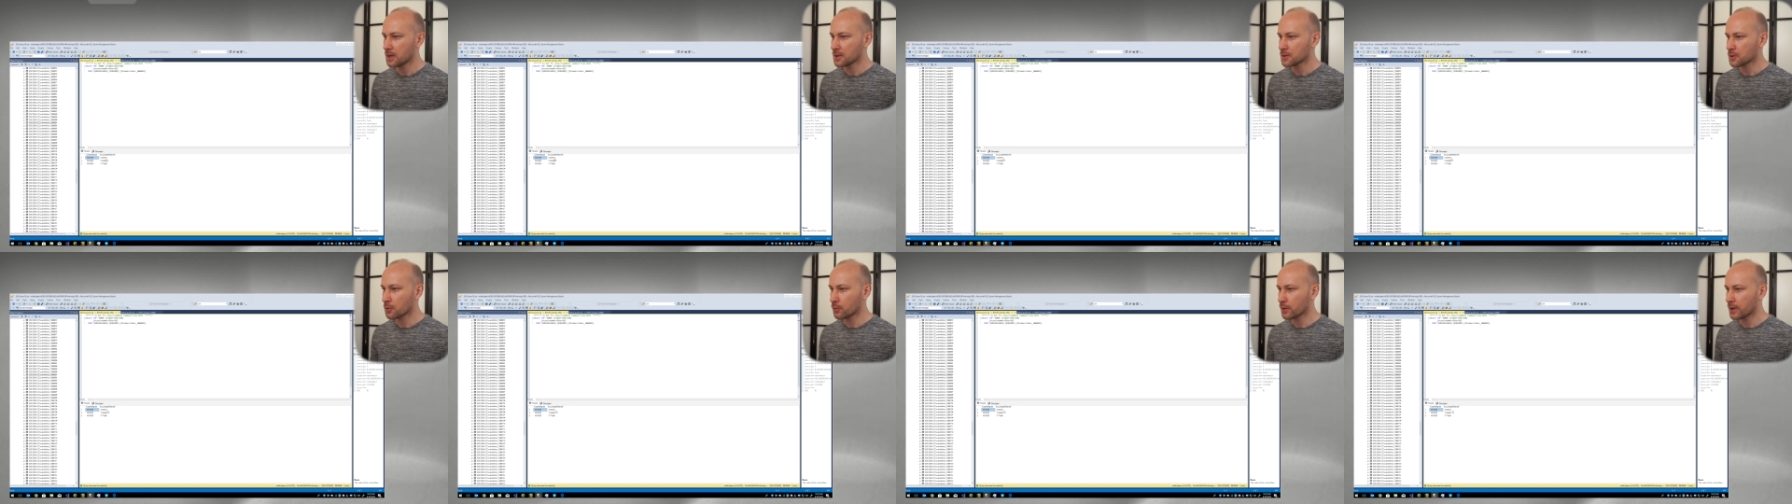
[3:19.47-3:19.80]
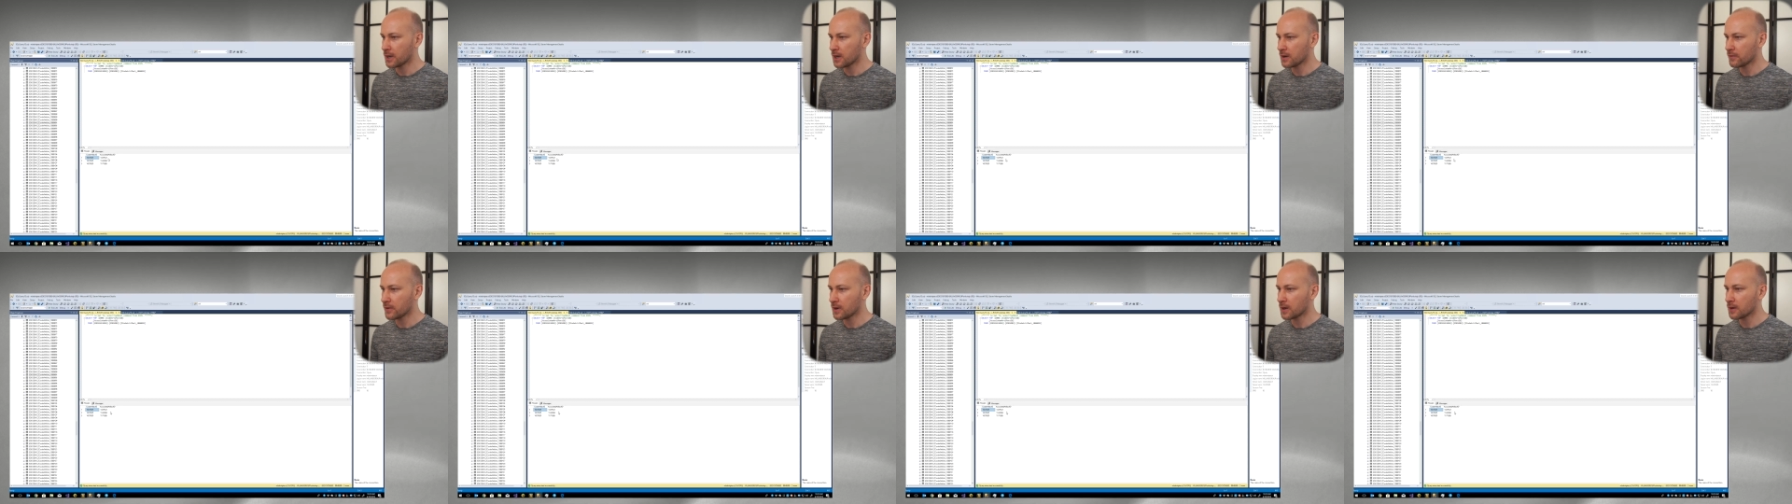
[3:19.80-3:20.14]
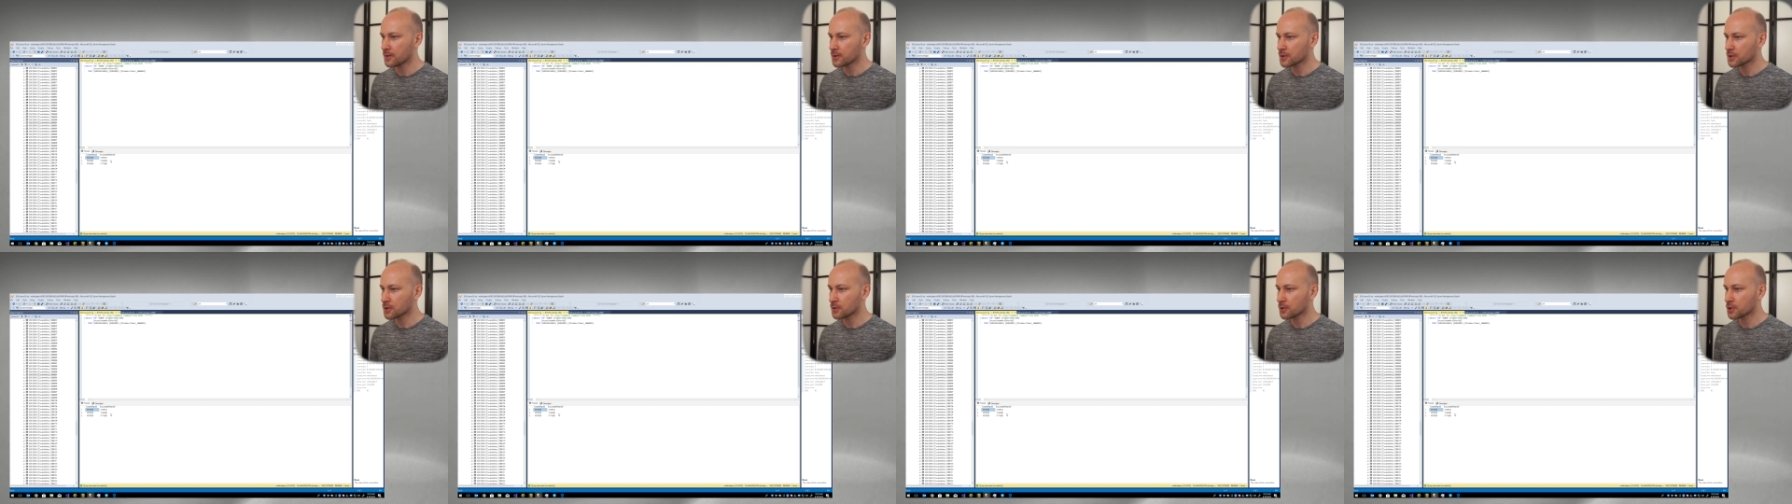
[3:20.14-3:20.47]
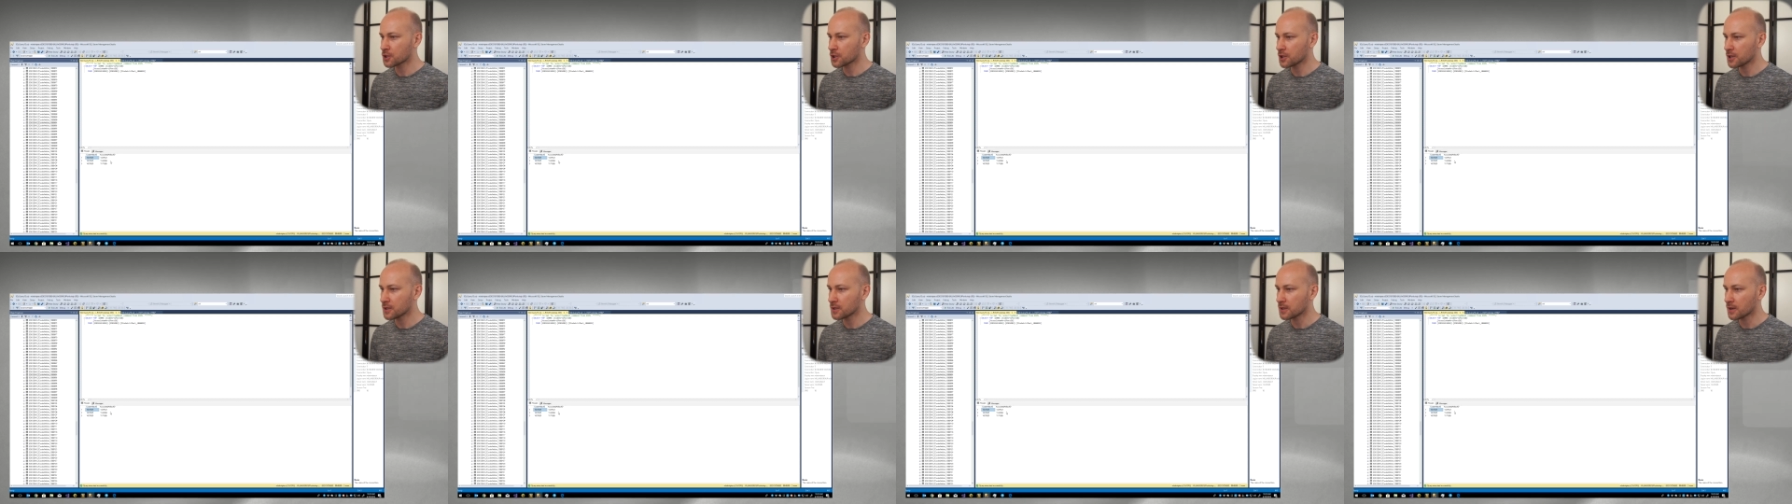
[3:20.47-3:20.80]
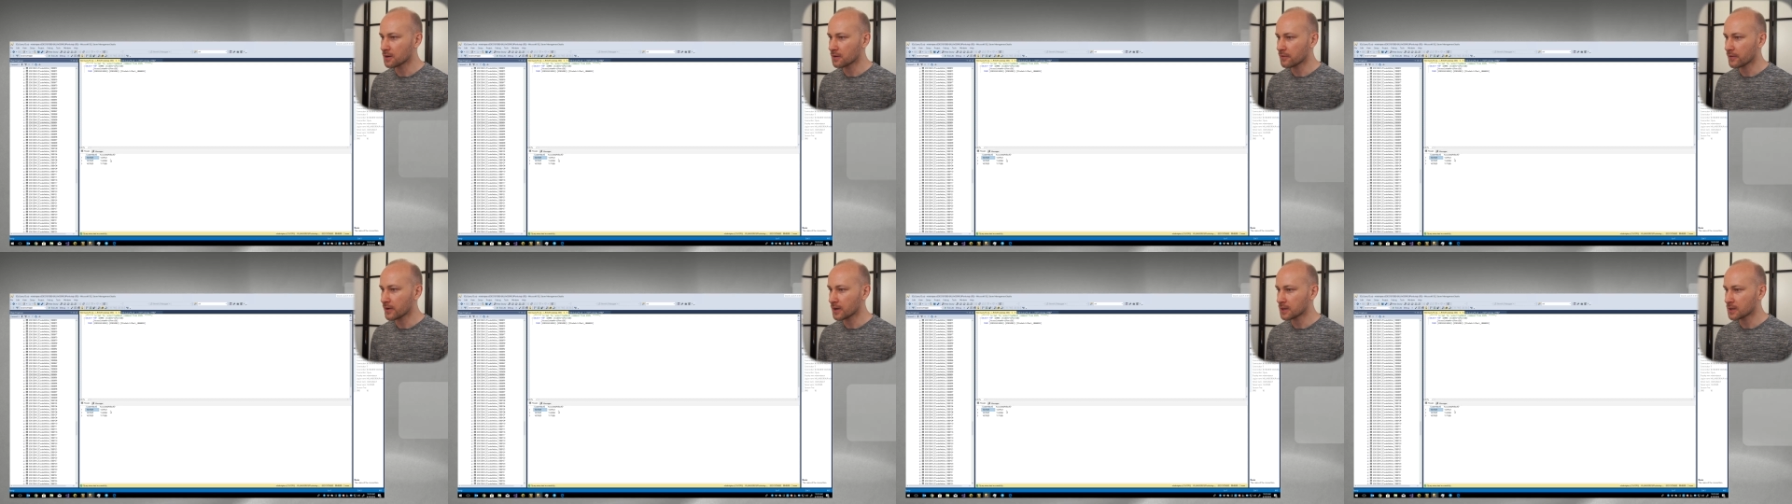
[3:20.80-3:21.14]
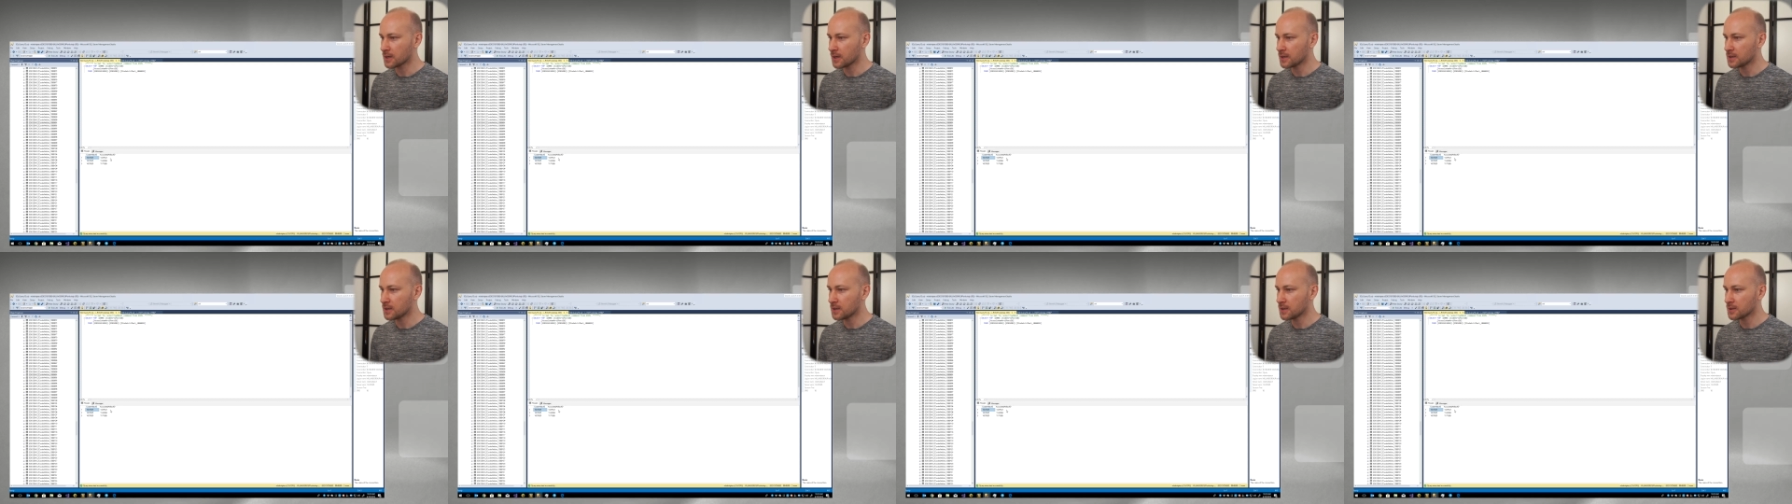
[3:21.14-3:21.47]
So we have our associate
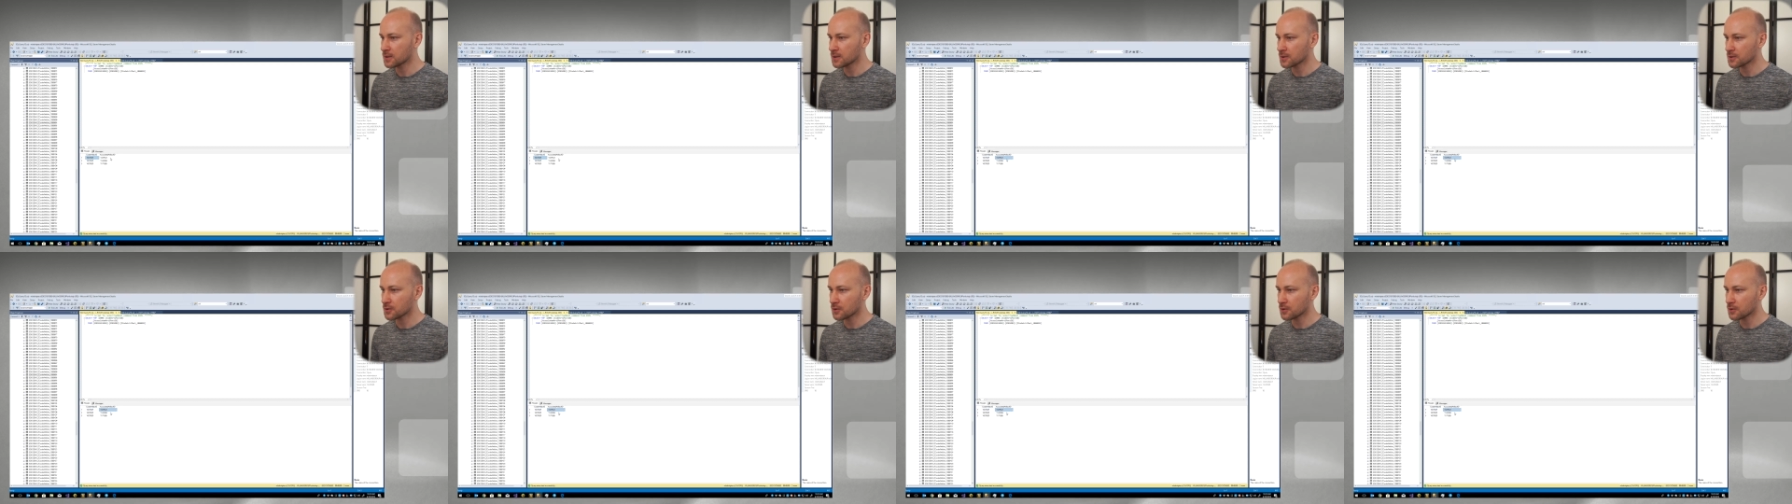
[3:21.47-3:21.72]
artifact I Ds.